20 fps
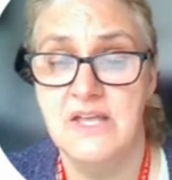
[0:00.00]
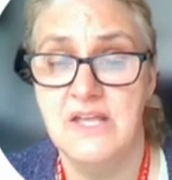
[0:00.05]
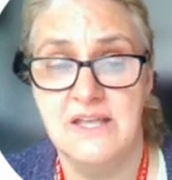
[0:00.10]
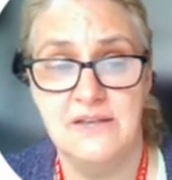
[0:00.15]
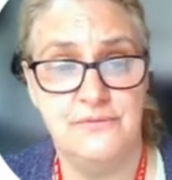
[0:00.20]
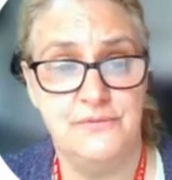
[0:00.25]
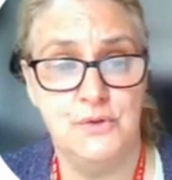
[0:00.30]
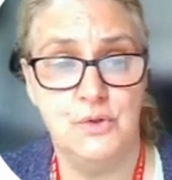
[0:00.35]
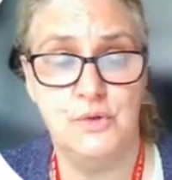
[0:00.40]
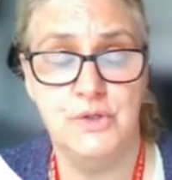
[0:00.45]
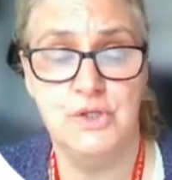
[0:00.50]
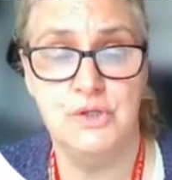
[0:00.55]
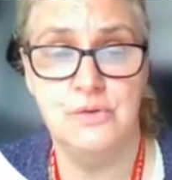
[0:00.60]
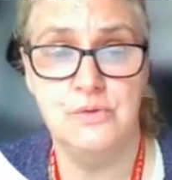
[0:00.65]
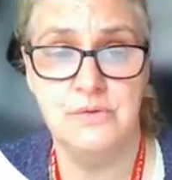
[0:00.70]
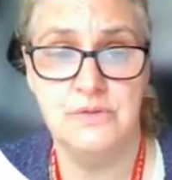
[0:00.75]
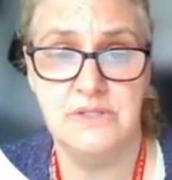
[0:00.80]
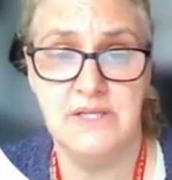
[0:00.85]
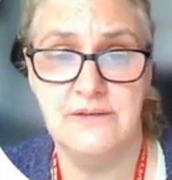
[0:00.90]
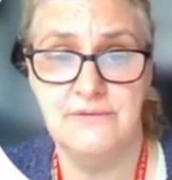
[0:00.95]
But
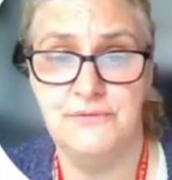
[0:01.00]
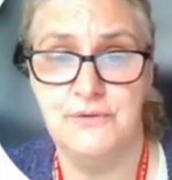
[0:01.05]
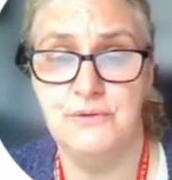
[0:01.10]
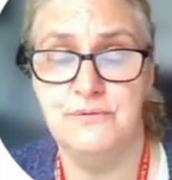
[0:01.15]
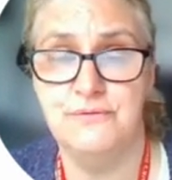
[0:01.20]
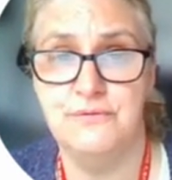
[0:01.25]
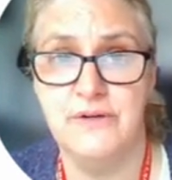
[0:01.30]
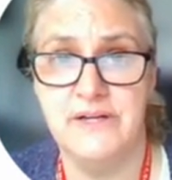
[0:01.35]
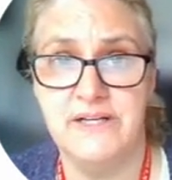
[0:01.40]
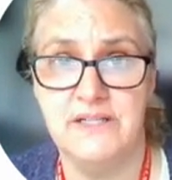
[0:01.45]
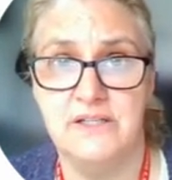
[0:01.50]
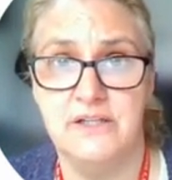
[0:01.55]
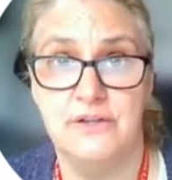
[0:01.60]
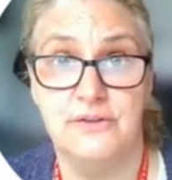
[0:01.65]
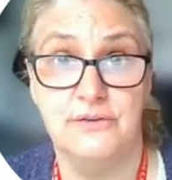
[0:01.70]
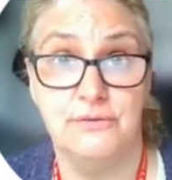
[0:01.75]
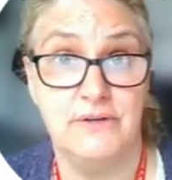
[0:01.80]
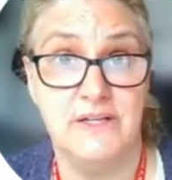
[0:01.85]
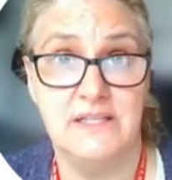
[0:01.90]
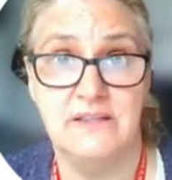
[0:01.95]
this will often take
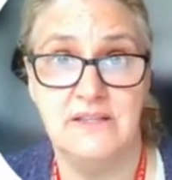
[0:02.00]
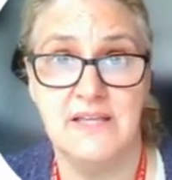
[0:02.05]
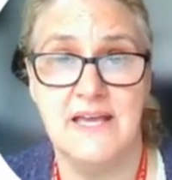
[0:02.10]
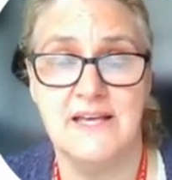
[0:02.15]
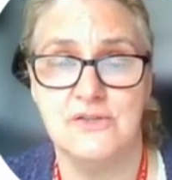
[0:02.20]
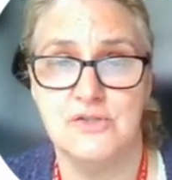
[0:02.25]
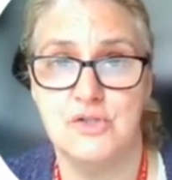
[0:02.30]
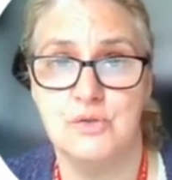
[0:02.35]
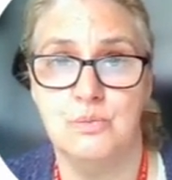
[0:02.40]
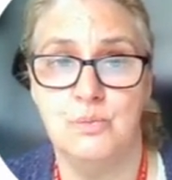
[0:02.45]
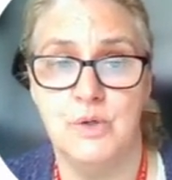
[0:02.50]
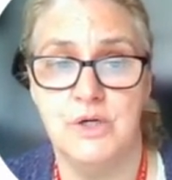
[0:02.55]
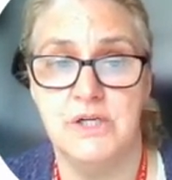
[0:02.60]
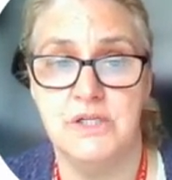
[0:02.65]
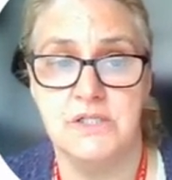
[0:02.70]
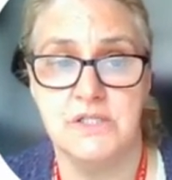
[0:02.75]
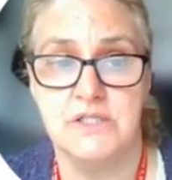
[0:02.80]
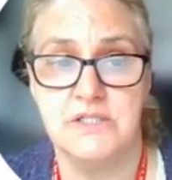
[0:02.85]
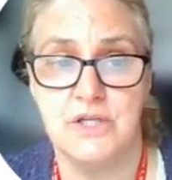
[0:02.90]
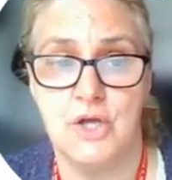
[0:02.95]
a few
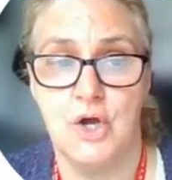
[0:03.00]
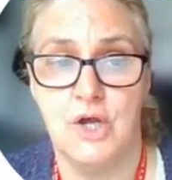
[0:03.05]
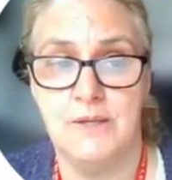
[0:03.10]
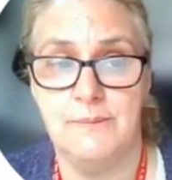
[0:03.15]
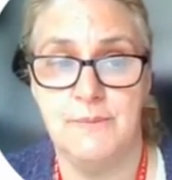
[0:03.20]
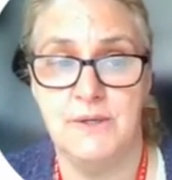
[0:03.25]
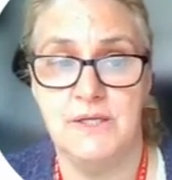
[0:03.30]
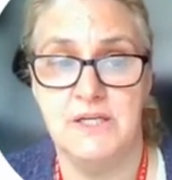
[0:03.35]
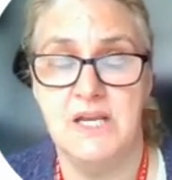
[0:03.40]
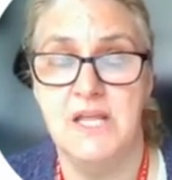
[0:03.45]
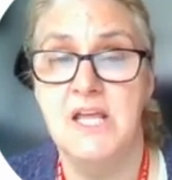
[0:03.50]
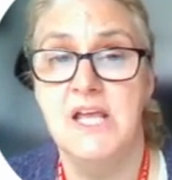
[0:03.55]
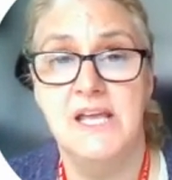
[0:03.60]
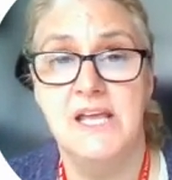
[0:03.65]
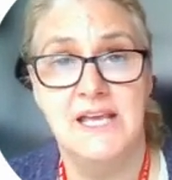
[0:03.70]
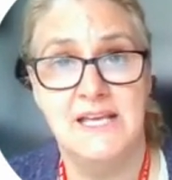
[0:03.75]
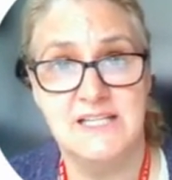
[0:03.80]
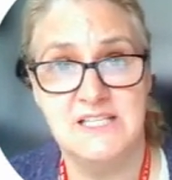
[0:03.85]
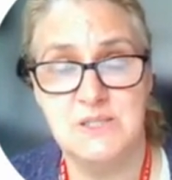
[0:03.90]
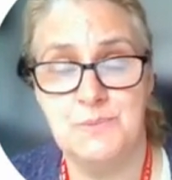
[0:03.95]
hours. If
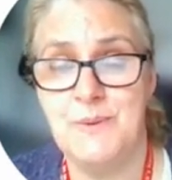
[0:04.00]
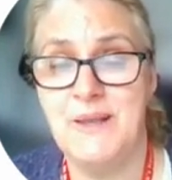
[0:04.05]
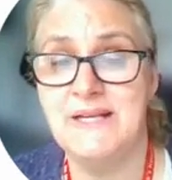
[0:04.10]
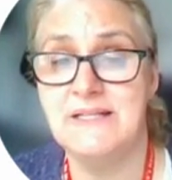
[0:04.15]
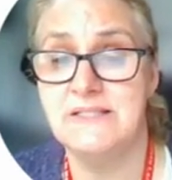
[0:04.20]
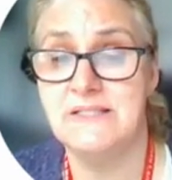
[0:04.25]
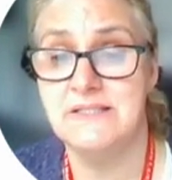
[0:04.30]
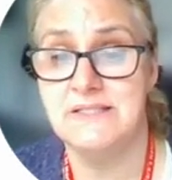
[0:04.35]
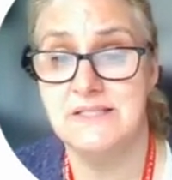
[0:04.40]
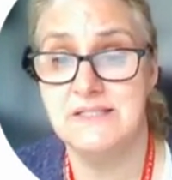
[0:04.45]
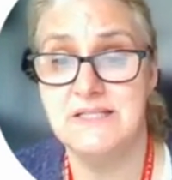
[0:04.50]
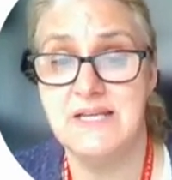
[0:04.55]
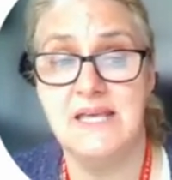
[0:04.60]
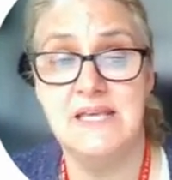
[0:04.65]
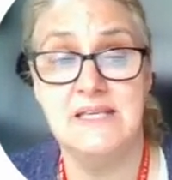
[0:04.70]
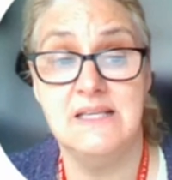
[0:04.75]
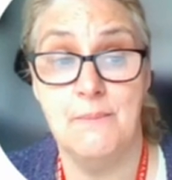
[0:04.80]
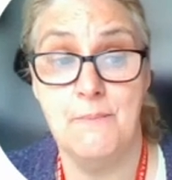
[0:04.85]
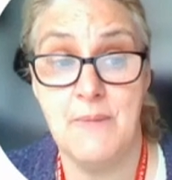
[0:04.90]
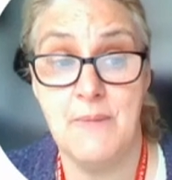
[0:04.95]
you've written a
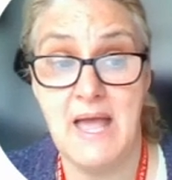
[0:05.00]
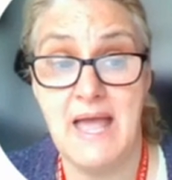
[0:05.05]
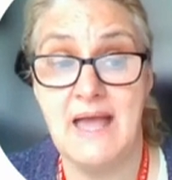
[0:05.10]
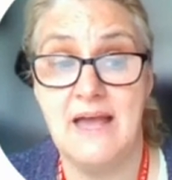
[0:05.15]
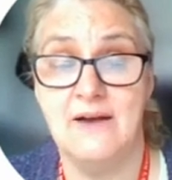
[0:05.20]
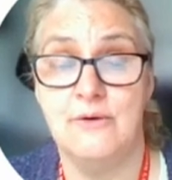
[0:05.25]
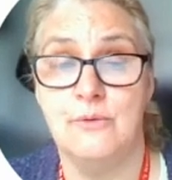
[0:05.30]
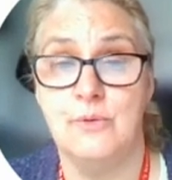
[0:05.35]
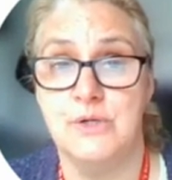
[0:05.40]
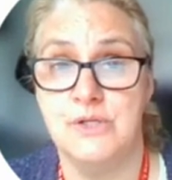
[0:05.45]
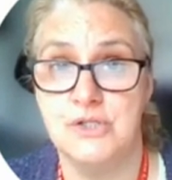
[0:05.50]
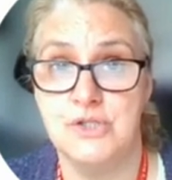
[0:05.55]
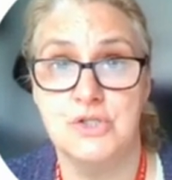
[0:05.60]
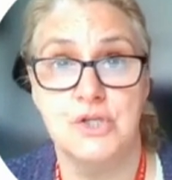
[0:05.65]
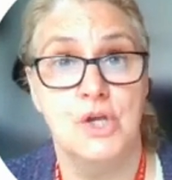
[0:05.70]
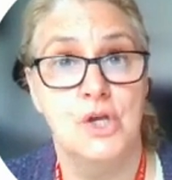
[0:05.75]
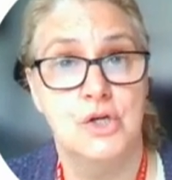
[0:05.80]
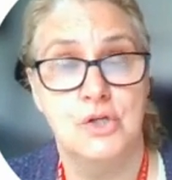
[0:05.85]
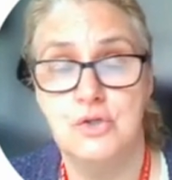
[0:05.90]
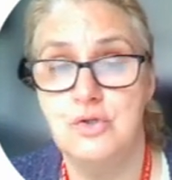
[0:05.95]
3,000
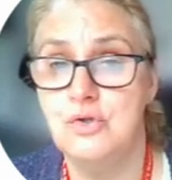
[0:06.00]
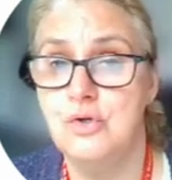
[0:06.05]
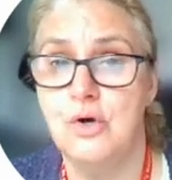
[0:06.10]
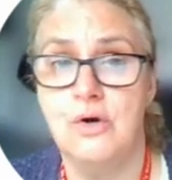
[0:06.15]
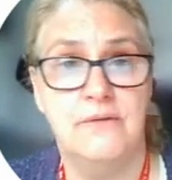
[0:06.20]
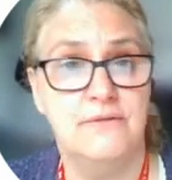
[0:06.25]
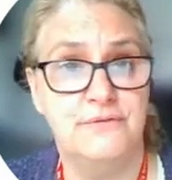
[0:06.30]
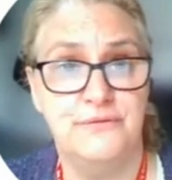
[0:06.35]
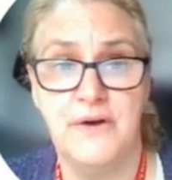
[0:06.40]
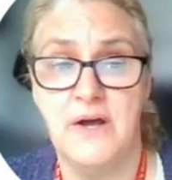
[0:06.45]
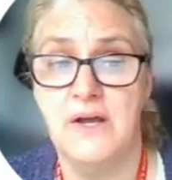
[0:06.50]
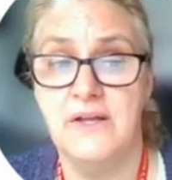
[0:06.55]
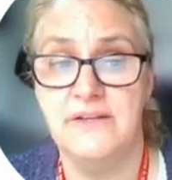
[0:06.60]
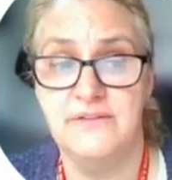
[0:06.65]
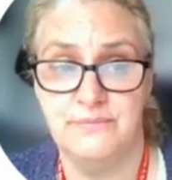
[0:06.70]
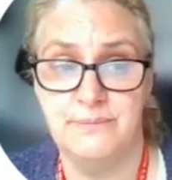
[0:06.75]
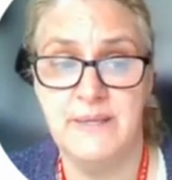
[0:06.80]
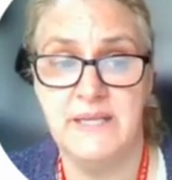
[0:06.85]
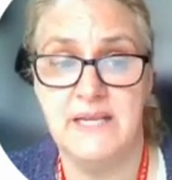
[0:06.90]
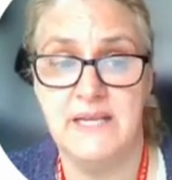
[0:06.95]
word assignment,
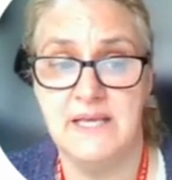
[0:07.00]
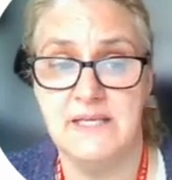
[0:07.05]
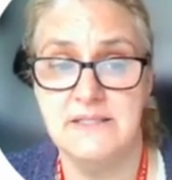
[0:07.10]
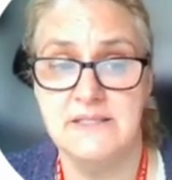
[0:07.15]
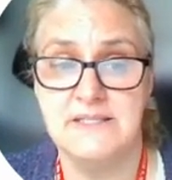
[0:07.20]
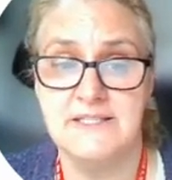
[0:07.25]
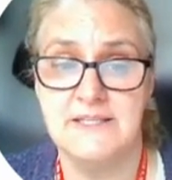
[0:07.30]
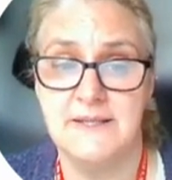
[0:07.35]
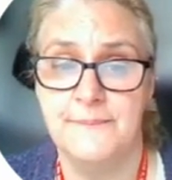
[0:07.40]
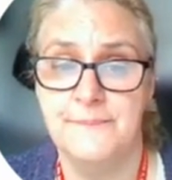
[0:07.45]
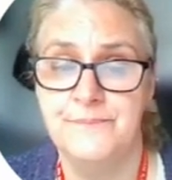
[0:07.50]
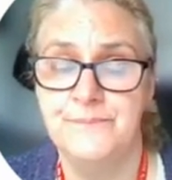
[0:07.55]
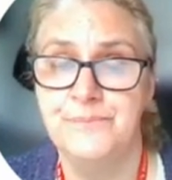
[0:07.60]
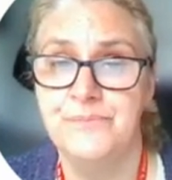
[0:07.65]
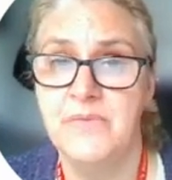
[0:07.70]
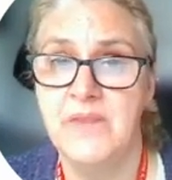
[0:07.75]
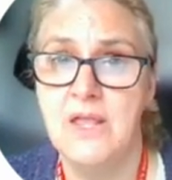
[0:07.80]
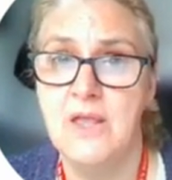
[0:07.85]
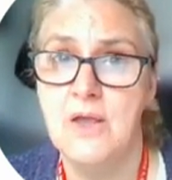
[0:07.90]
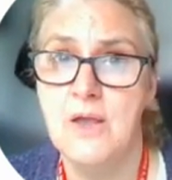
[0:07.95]
expect it to
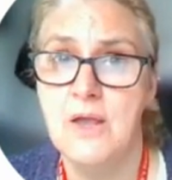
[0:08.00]
take